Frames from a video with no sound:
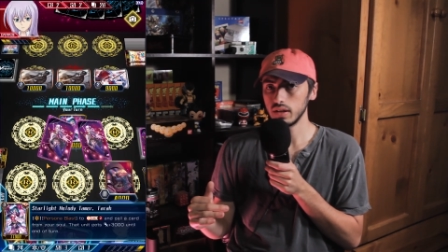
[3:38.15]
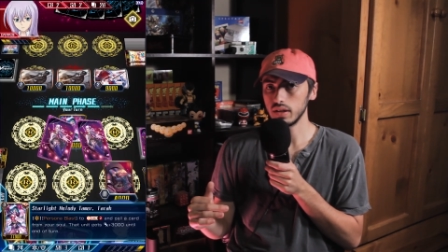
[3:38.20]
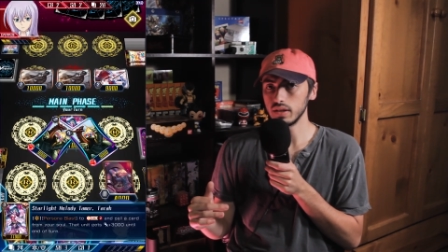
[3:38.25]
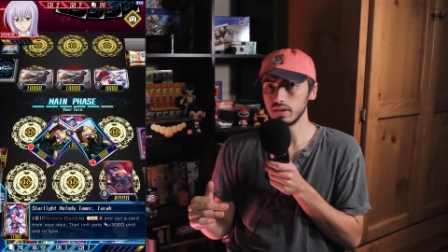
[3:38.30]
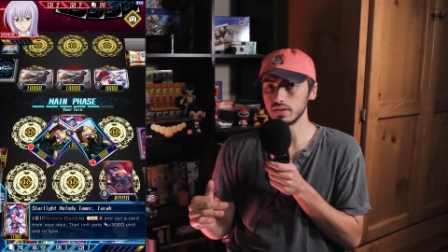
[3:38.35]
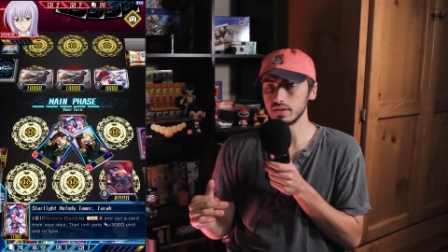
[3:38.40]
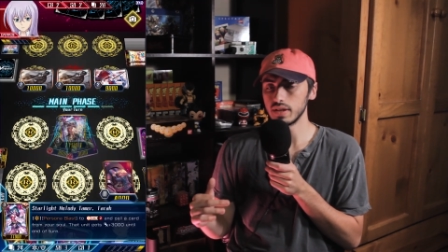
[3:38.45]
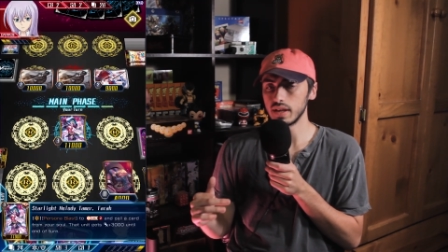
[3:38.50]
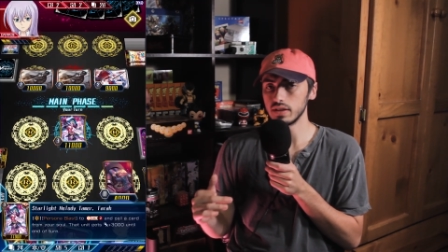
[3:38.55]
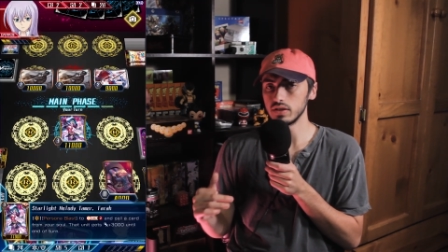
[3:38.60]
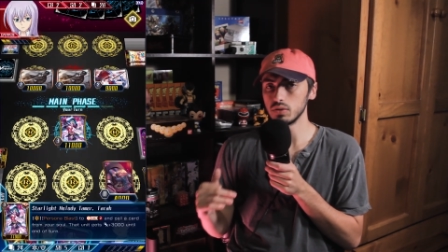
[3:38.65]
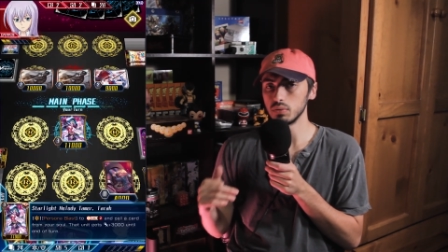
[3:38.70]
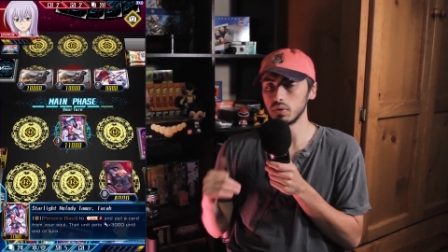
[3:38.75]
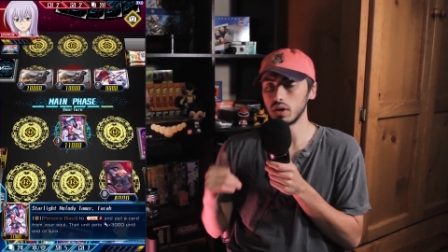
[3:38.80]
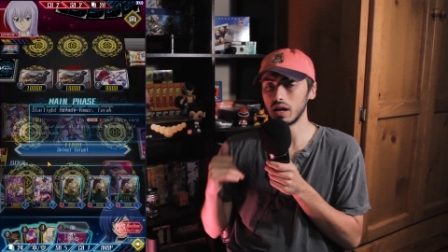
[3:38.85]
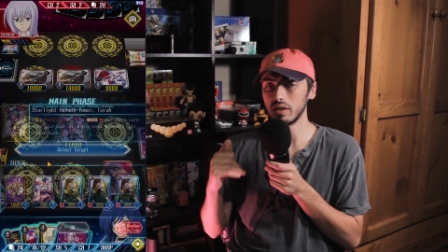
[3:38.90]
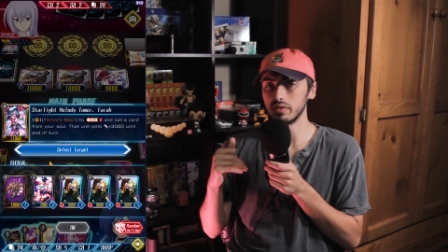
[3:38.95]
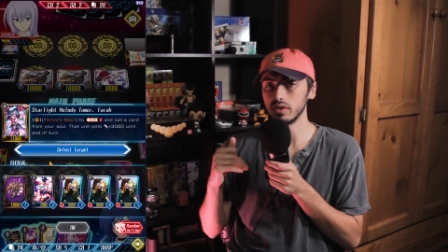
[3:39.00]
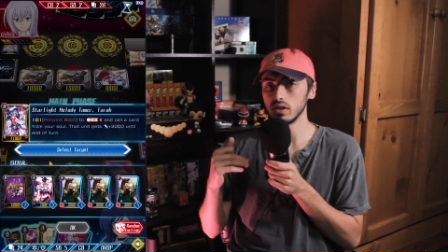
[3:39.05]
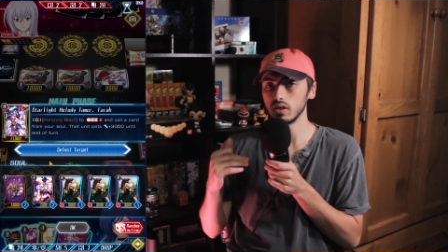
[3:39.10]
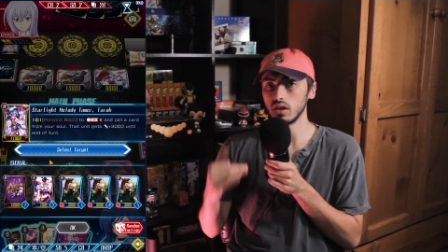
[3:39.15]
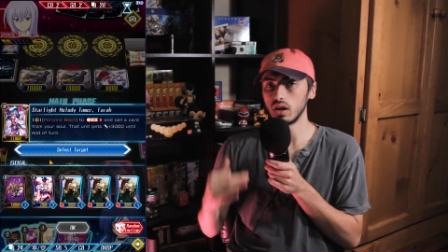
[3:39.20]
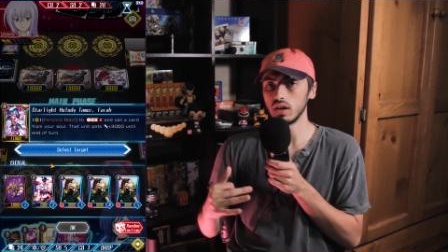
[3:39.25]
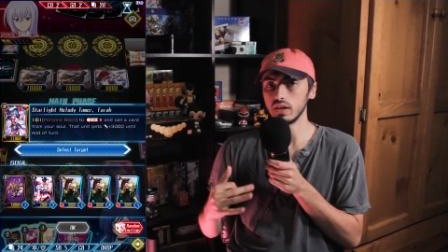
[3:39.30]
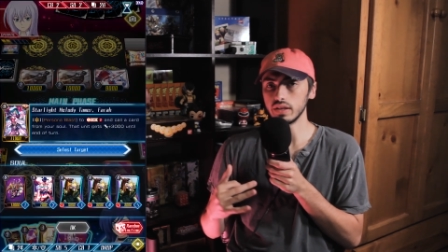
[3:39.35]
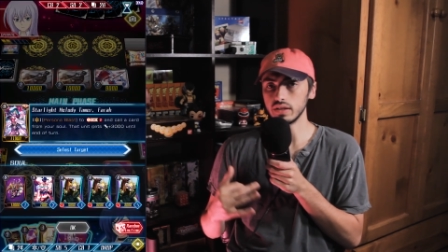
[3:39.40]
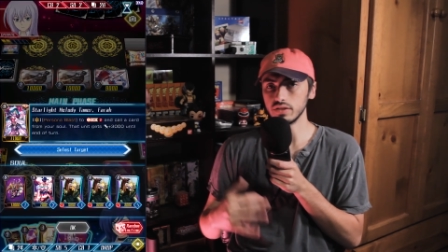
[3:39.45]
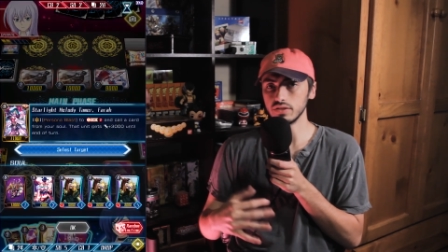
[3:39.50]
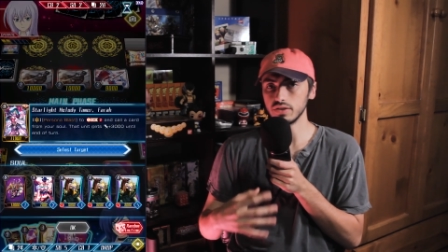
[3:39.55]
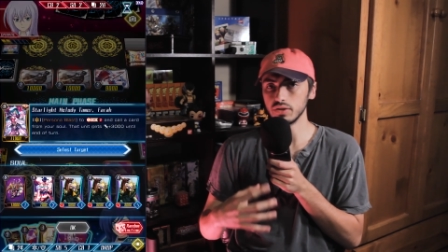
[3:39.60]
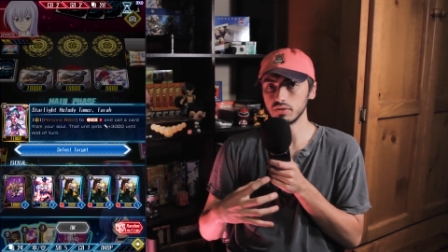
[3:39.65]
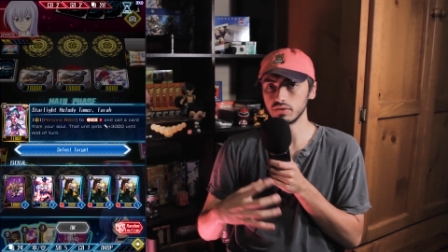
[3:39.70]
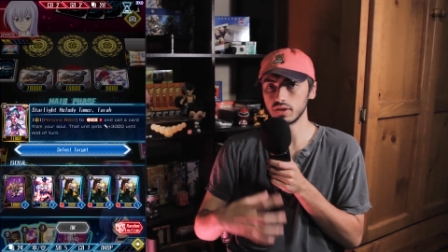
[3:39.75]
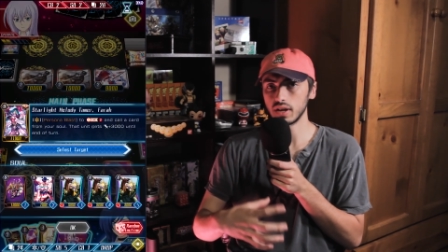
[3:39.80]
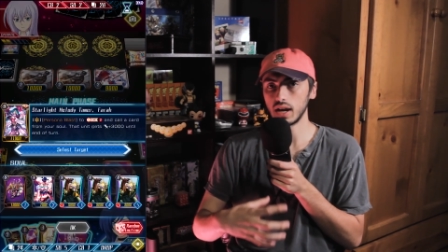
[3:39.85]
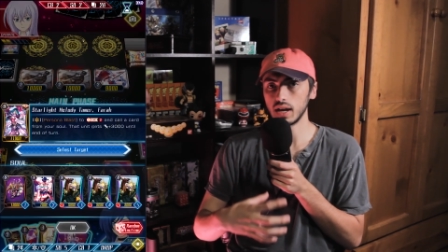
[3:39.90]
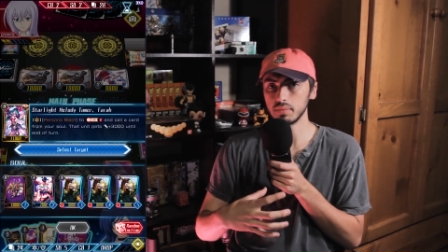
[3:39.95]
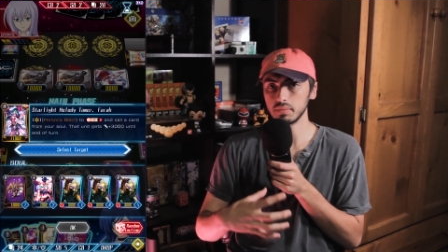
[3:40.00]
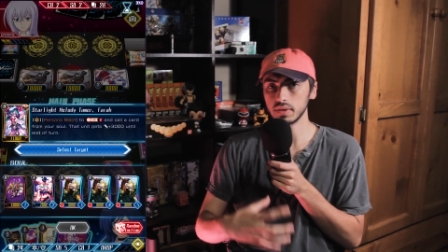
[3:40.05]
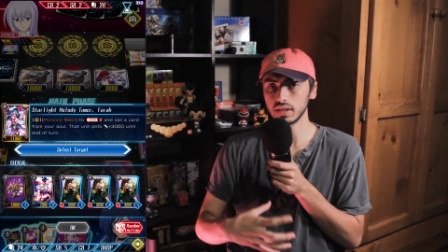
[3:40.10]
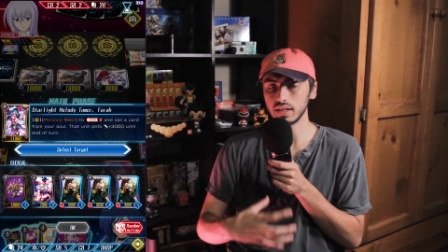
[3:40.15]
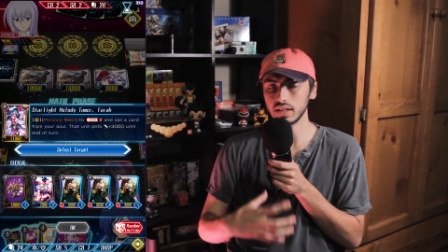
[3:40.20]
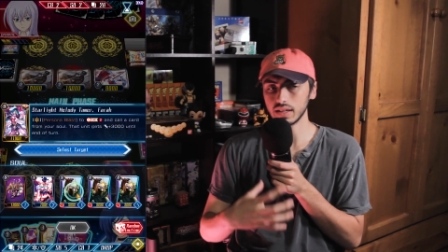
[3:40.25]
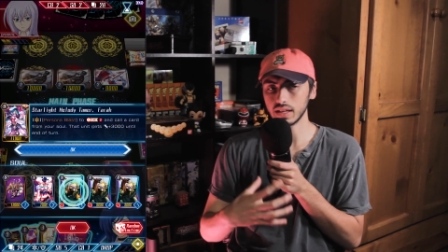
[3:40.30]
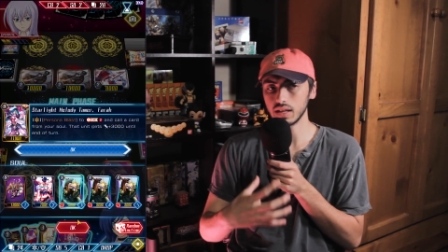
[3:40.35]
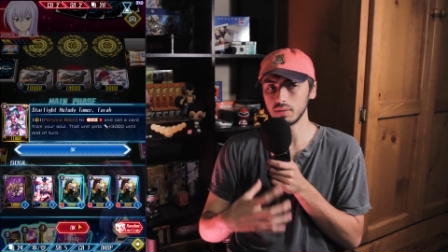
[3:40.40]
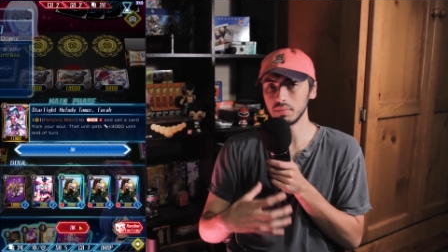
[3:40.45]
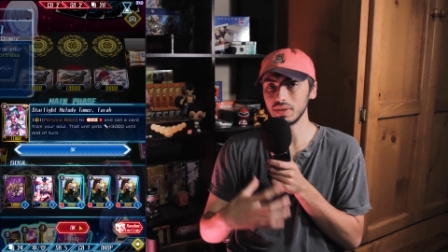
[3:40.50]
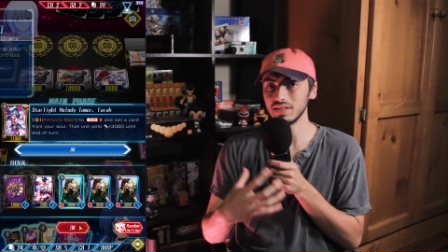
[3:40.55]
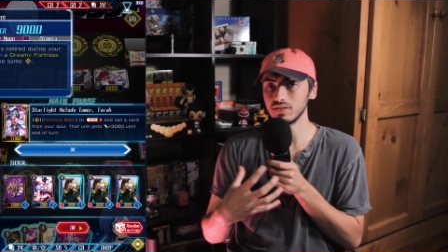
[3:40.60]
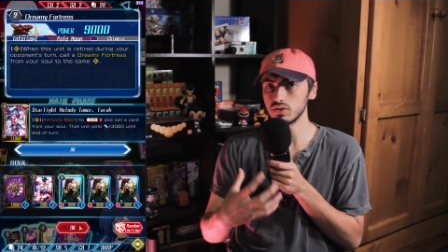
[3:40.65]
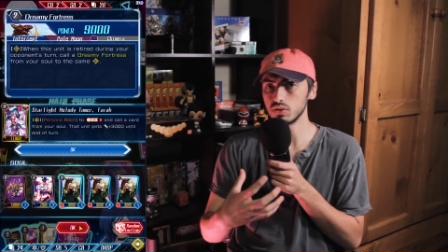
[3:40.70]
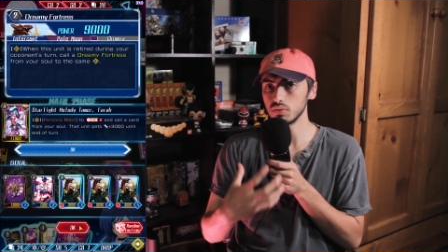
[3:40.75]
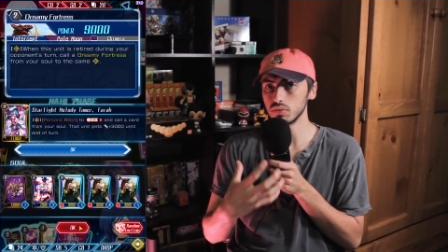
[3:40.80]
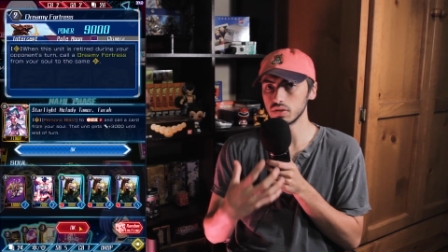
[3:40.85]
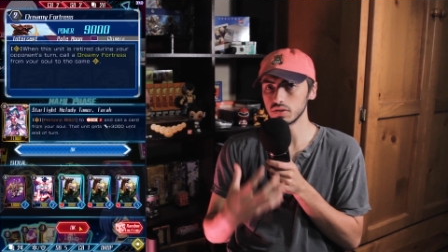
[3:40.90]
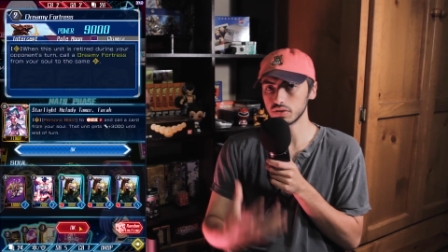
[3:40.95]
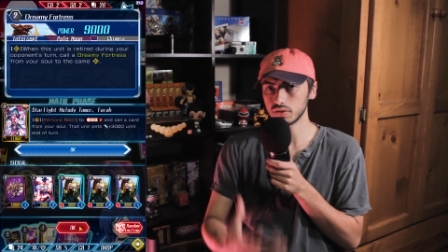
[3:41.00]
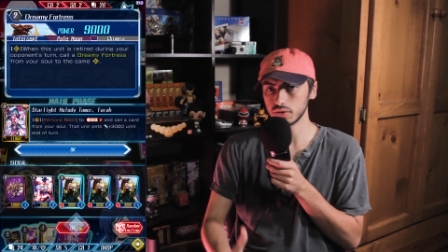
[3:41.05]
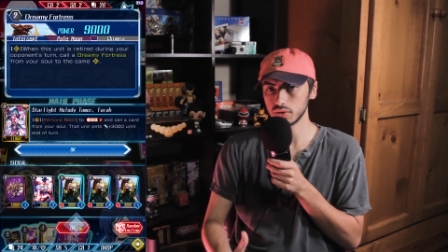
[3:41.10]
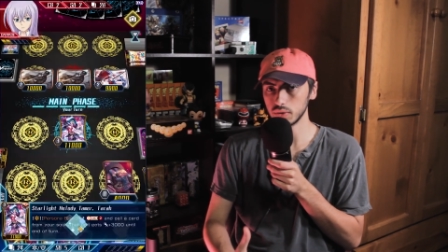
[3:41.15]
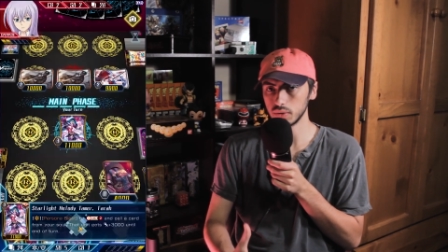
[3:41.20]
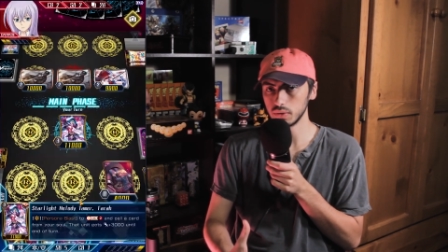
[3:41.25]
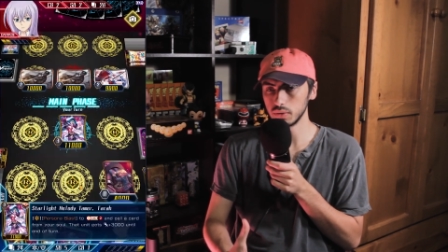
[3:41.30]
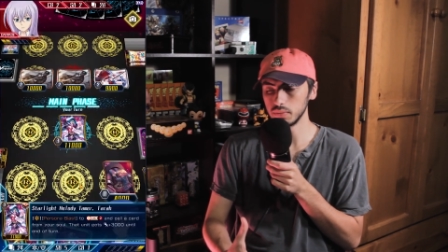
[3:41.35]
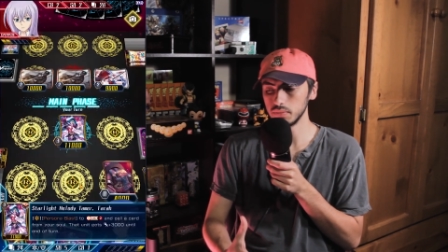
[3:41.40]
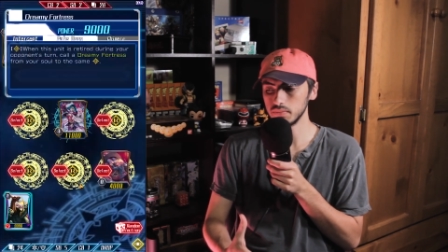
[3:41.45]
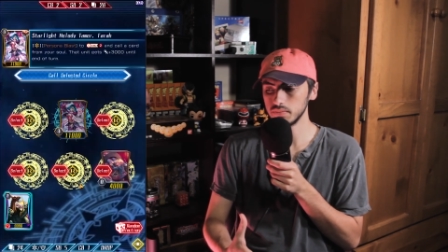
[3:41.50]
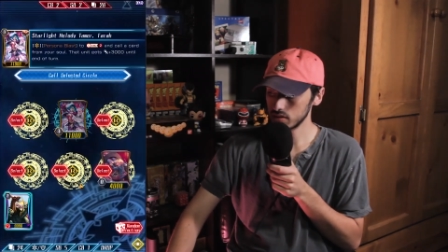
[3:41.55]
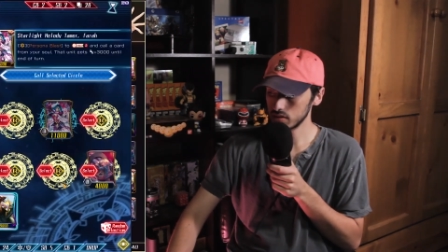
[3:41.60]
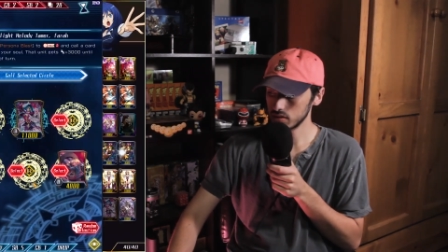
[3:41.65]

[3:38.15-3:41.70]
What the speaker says: is that you will have a lot easier time getting him into the soul.